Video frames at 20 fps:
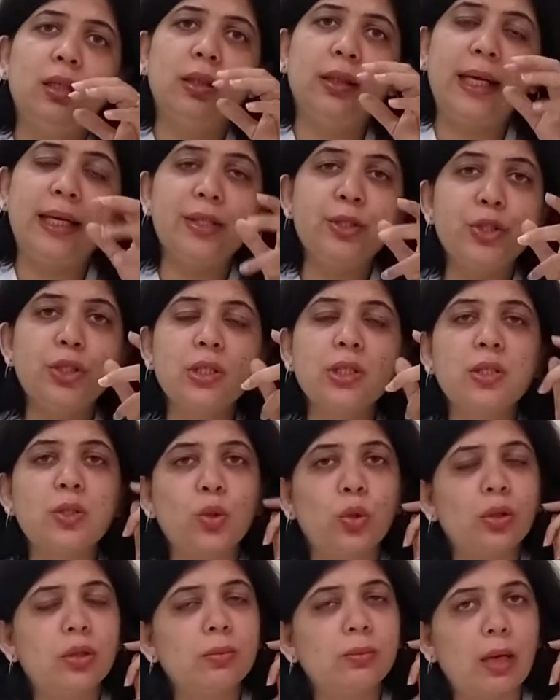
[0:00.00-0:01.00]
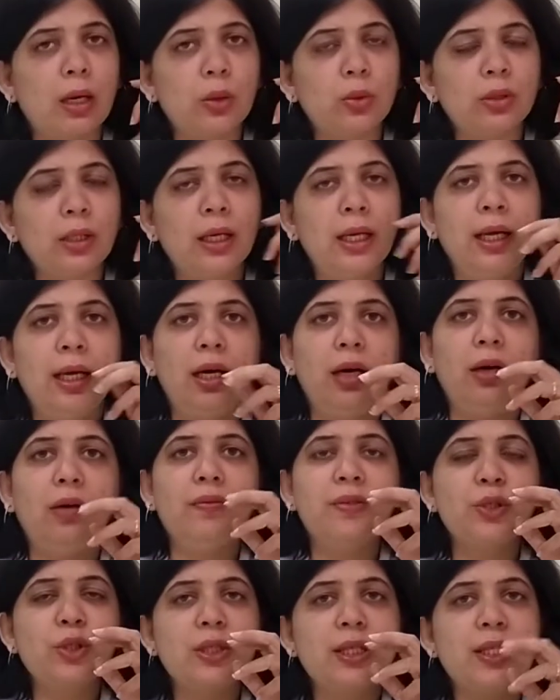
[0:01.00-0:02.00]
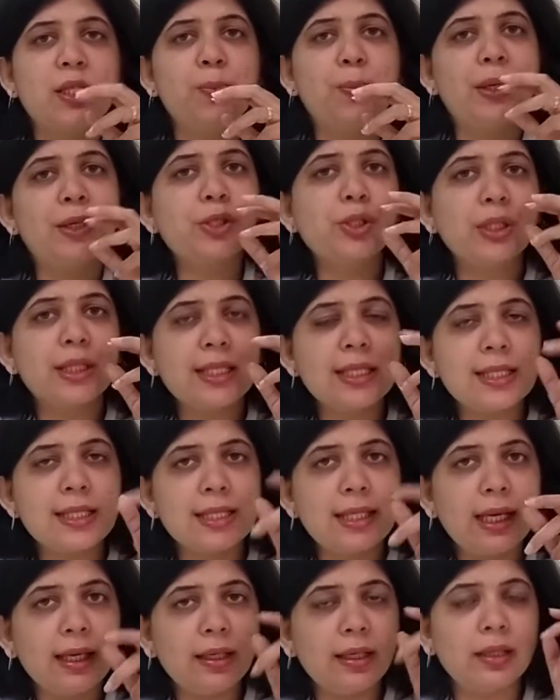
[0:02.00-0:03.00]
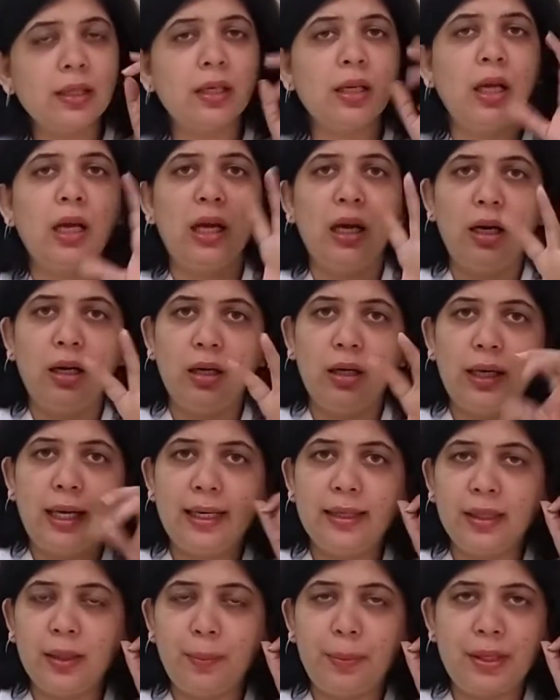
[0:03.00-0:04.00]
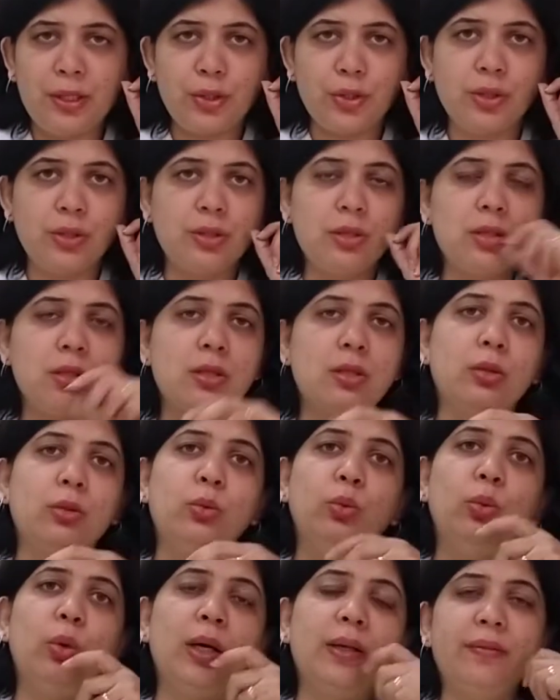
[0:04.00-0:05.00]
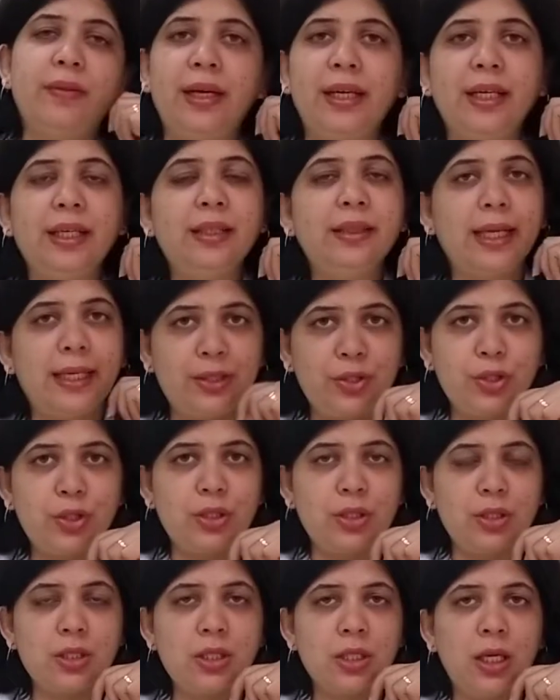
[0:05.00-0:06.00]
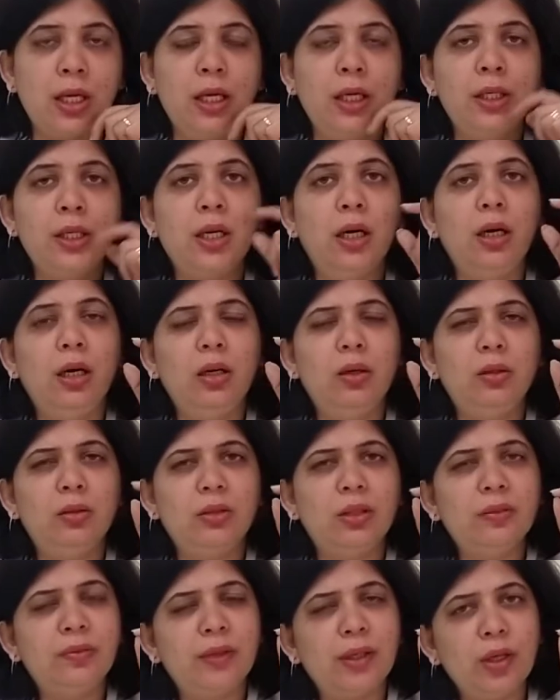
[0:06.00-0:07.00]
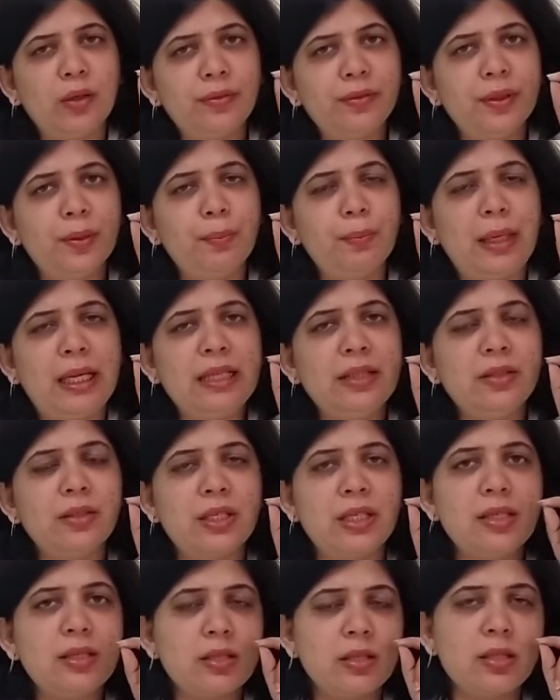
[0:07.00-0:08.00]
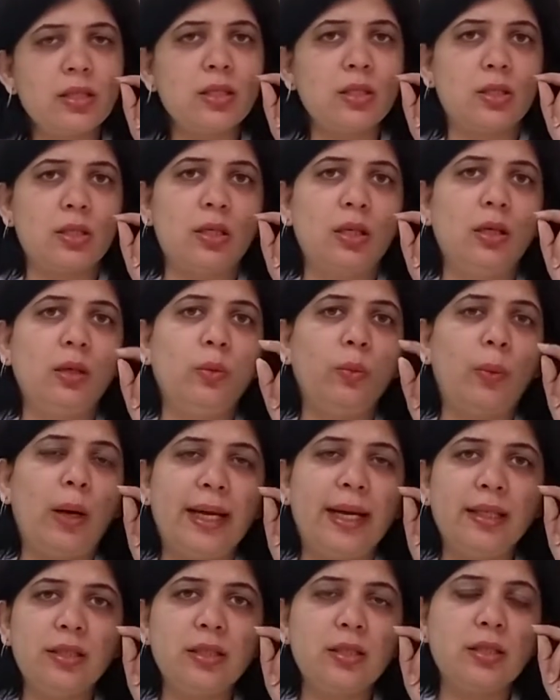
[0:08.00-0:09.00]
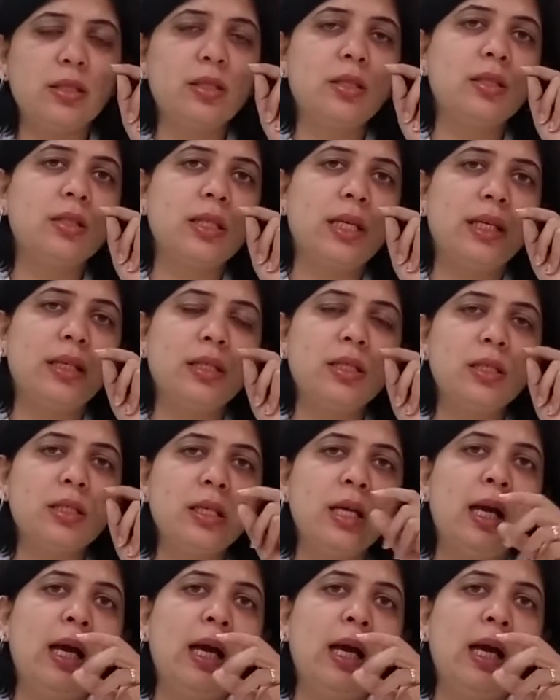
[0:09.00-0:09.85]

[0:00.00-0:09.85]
denture sore mouth, which is especially seen in elder patients who are wearing dentures. The one of the main reasons why this is seen is